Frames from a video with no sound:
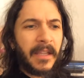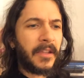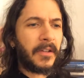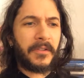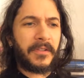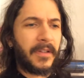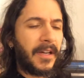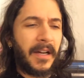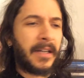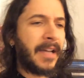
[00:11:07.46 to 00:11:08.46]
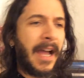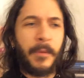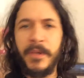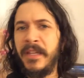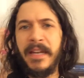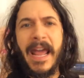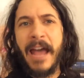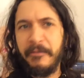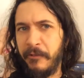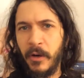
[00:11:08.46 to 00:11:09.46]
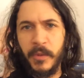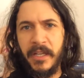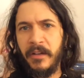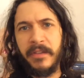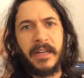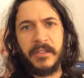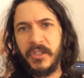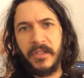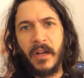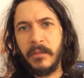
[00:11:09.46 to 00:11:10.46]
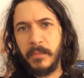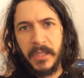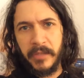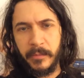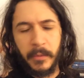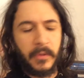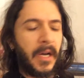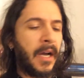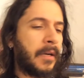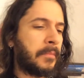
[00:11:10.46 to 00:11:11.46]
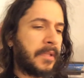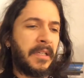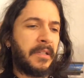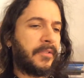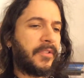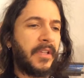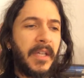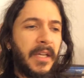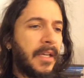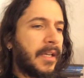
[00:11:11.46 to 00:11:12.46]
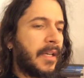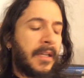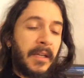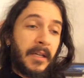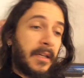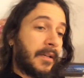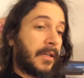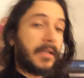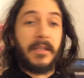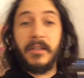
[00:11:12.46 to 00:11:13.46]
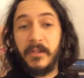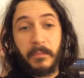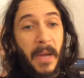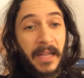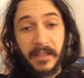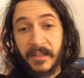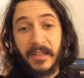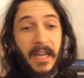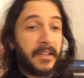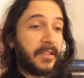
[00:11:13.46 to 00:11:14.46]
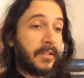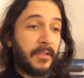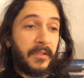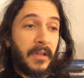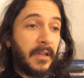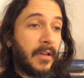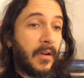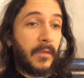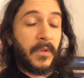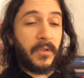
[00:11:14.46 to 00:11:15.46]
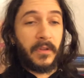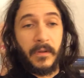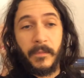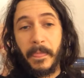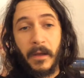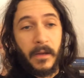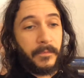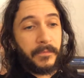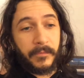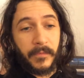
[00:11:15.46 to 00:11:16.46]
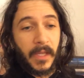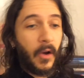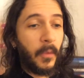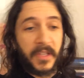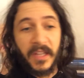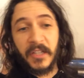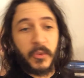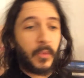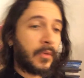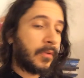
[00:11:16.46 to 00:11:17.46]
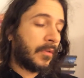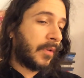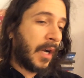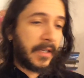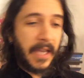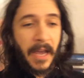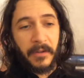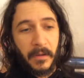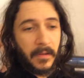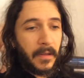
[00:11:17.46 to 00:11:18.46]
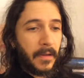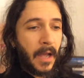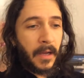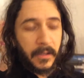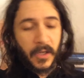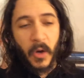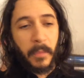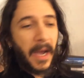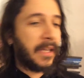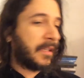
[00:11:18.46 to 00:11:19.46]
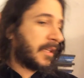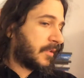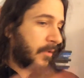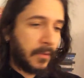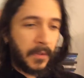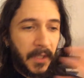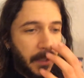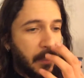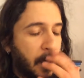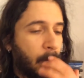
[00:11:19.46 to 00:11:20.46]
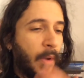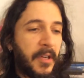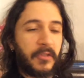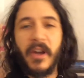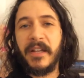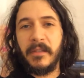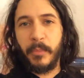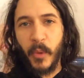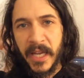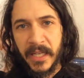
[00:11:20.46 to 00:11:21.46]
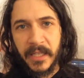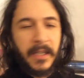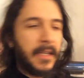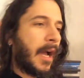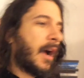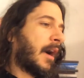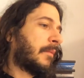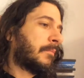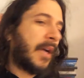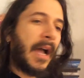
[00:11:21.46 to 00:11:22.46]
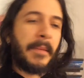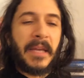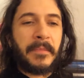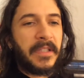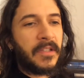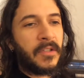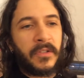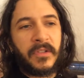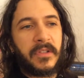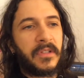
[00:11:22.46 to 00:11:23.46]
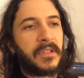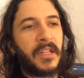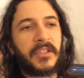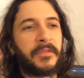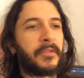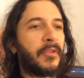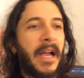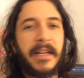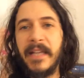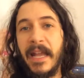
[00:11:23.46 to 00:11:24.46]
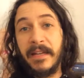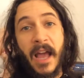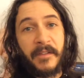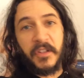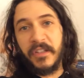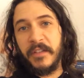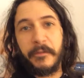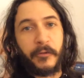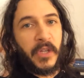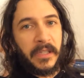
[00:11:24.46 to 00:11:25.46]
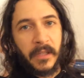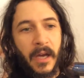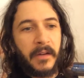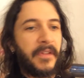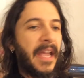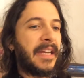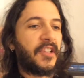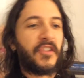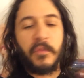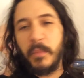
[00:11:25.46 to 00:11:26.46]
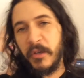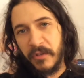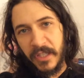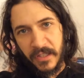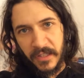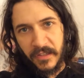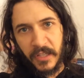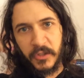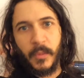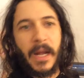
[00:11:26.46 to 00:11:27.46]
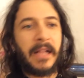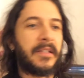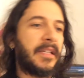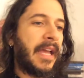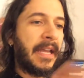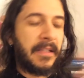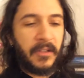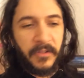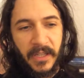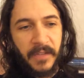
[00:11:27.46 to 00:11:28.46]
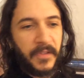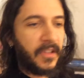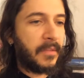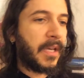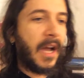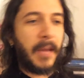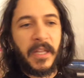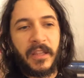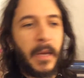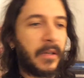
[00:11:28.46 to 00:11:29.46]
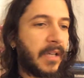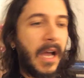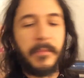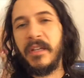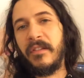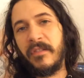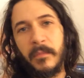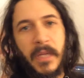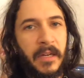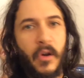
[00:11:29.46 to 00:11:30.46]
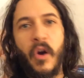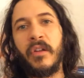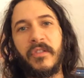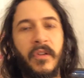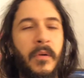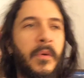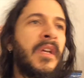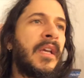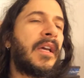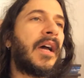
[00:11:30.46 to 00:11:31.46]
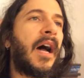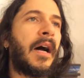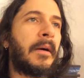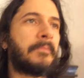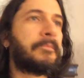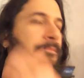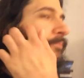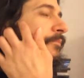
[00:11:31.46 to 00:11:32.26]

There's a guy with an afro in here that is just unbelievable. Um, there's there's pilot sex. There's a there's a, a homosexual uh, uh, uh, co-pilot who uh, women are trying to break. Um, I mean, there's such a variety, and obviously free love and experiencing sexuality. And there's even some comments about communism and also. Um,